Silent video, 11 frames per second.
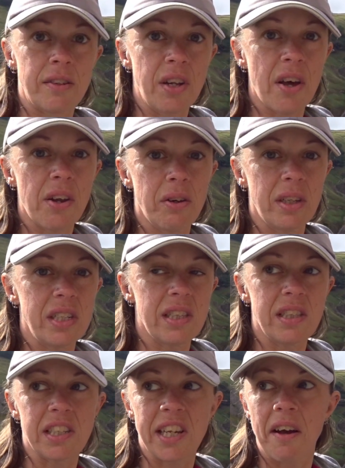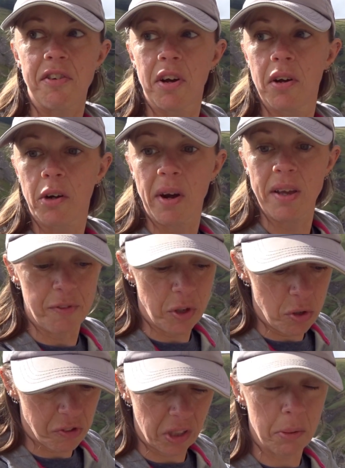not only did this have great
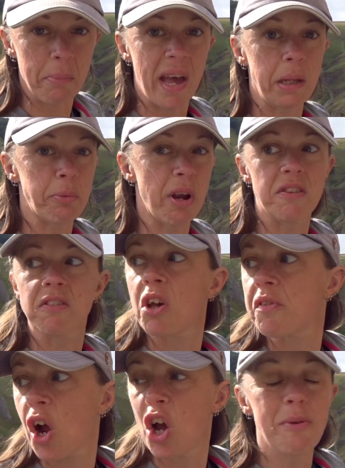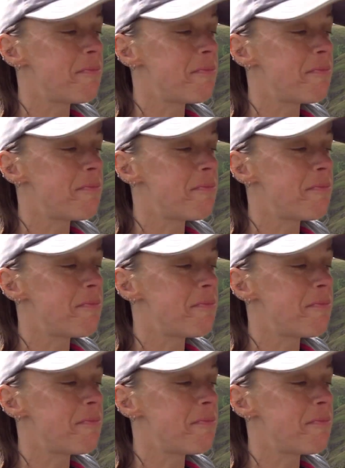views and commanding presence over Hope